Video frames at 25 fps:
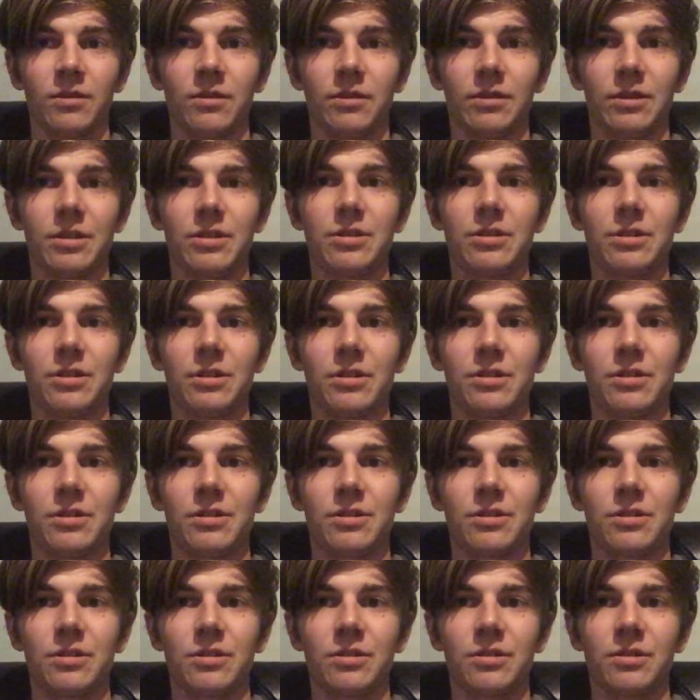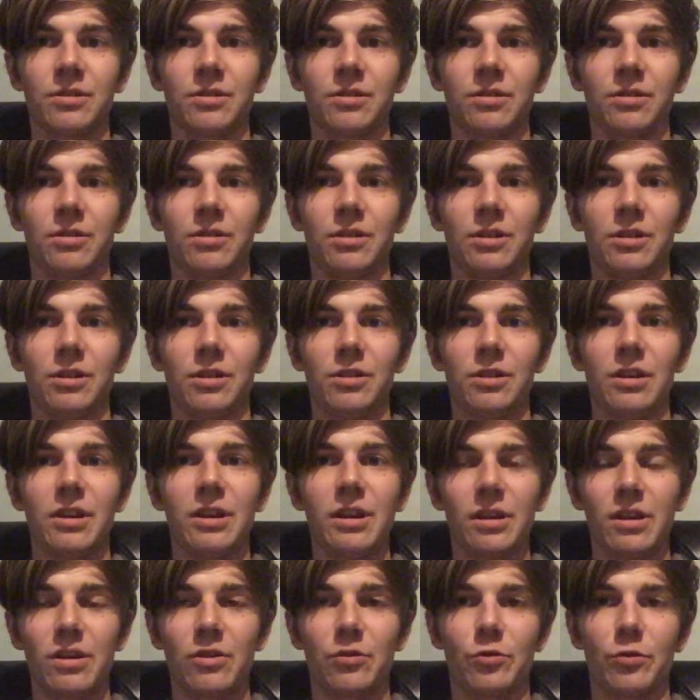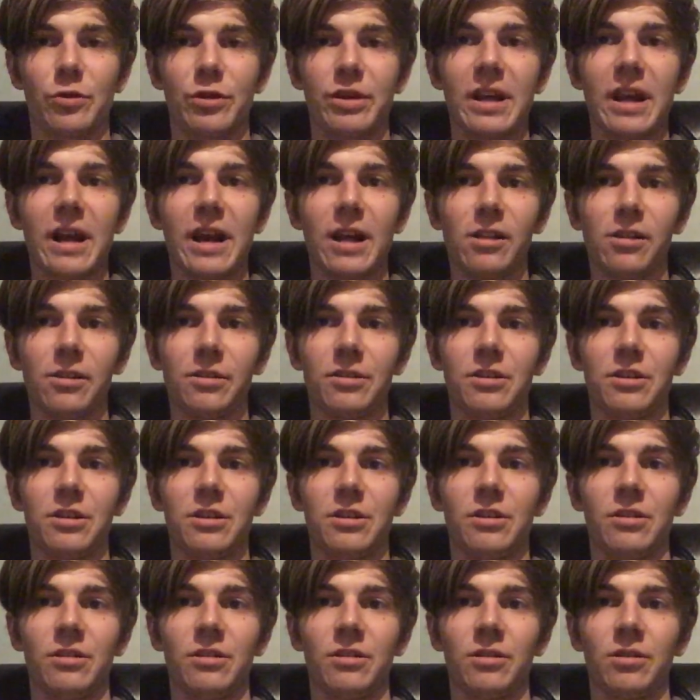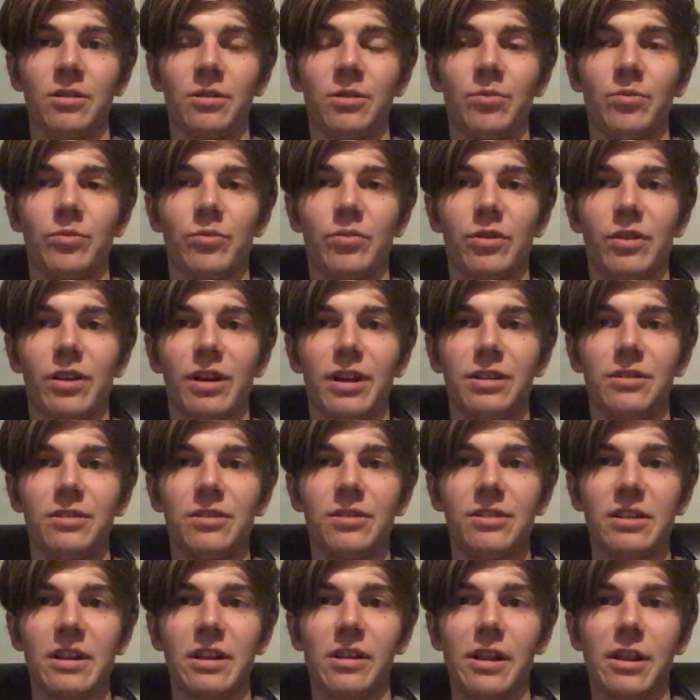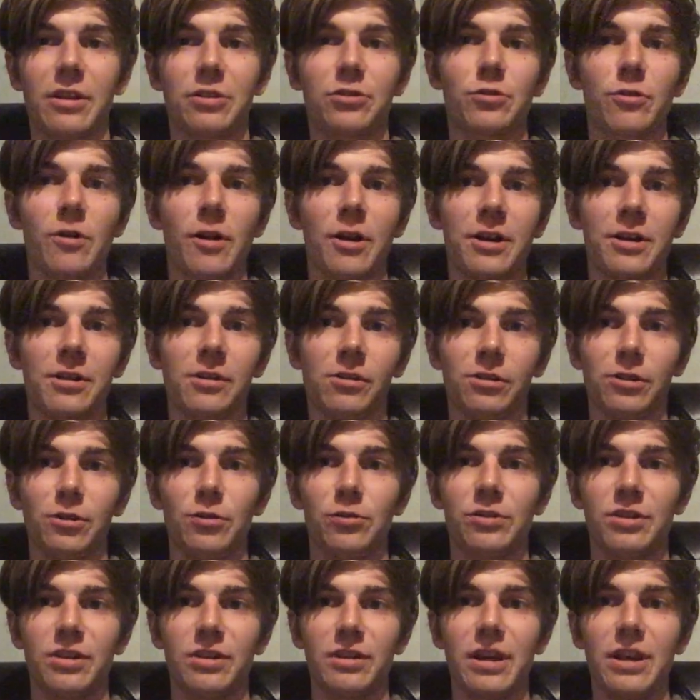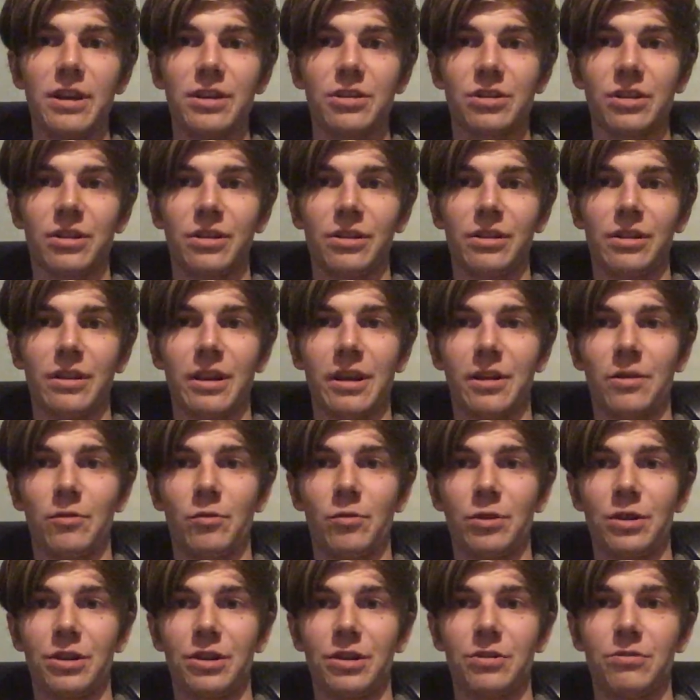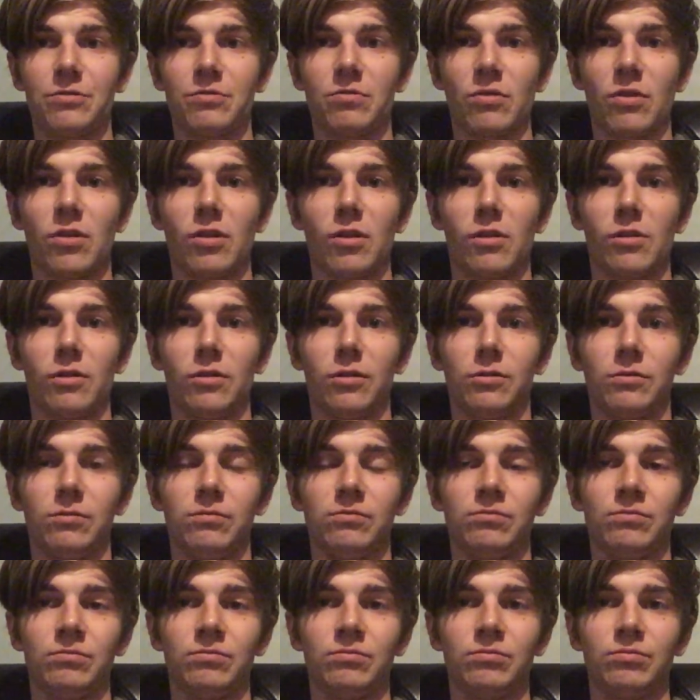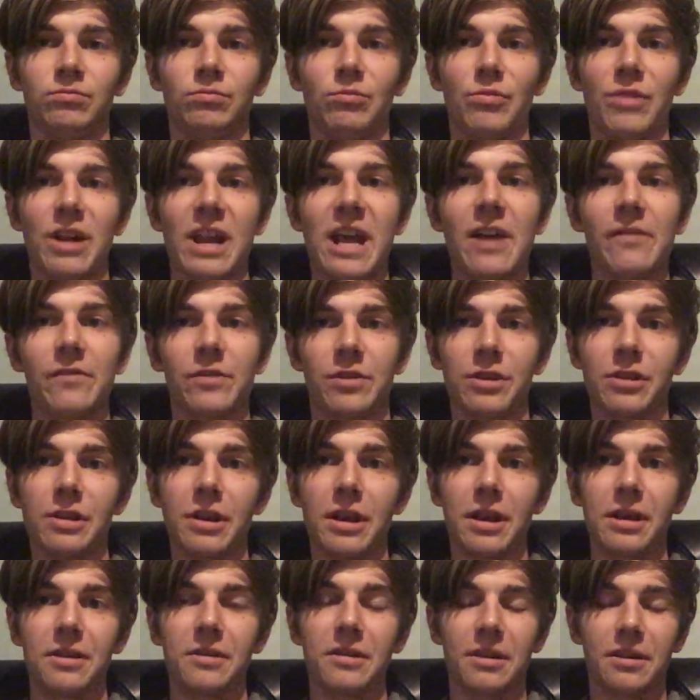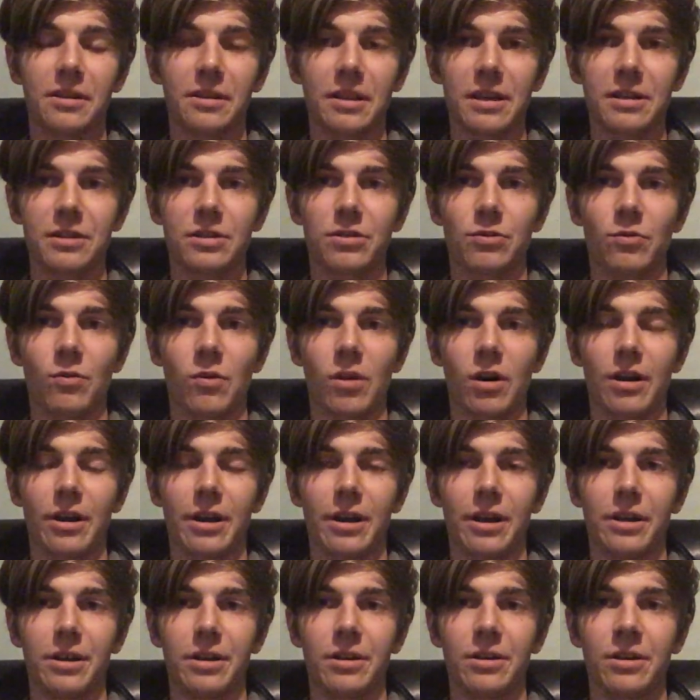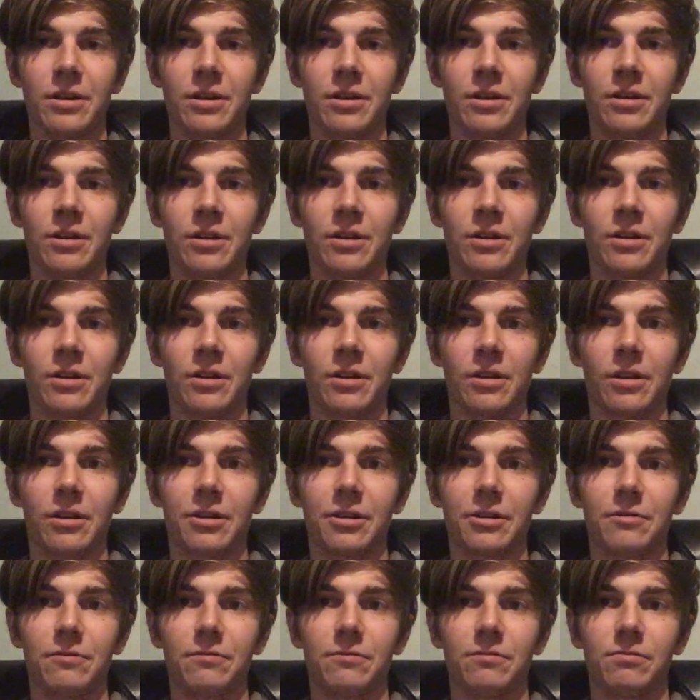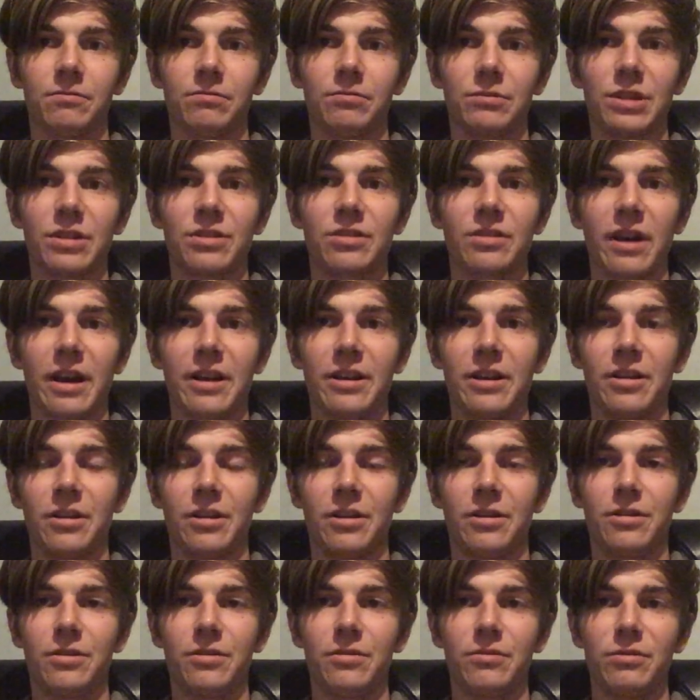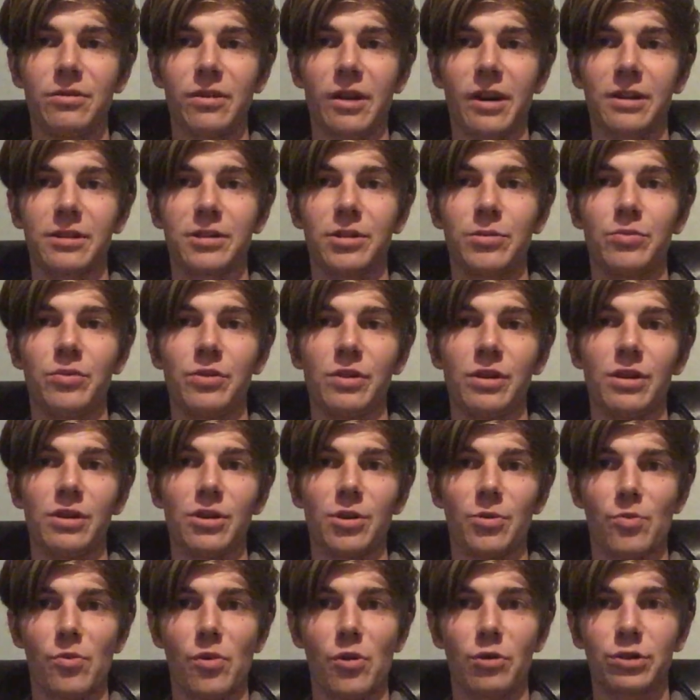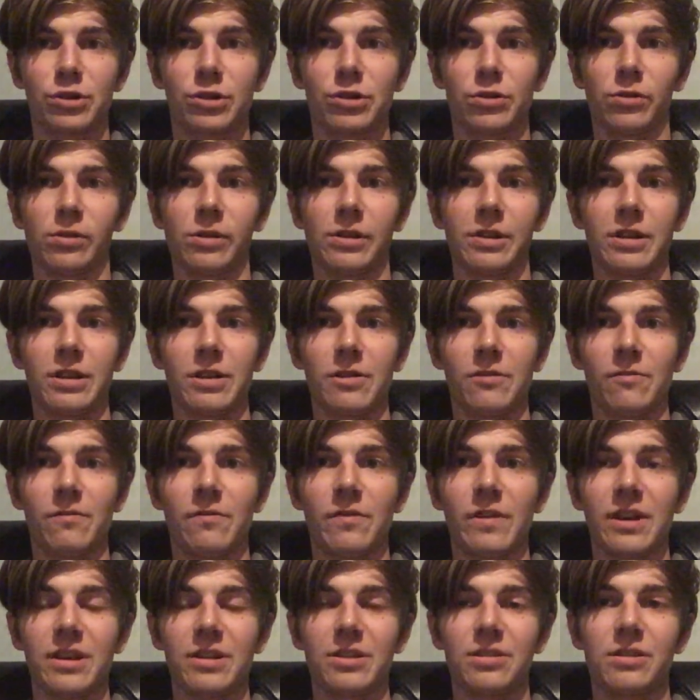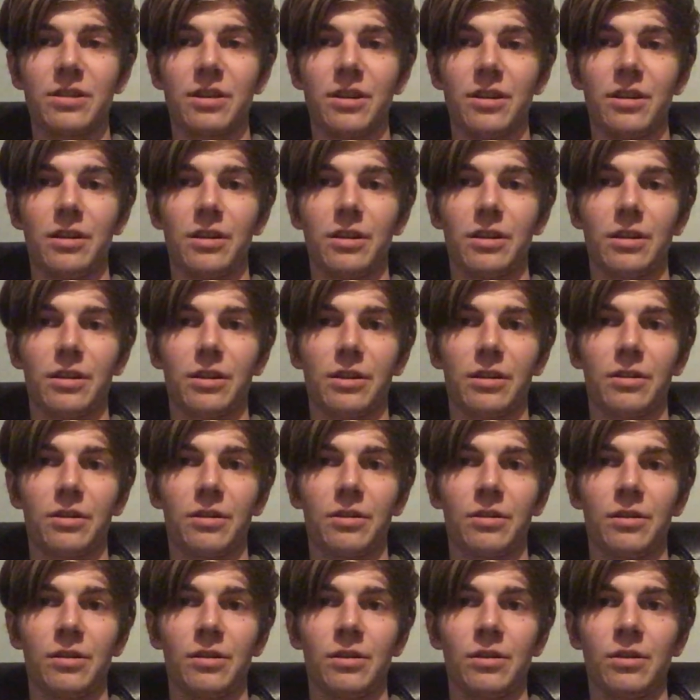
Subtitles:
This is the hidden reality behind this electronic hallucination that we all navigate, and that's why I've decided not to be emotionally invested in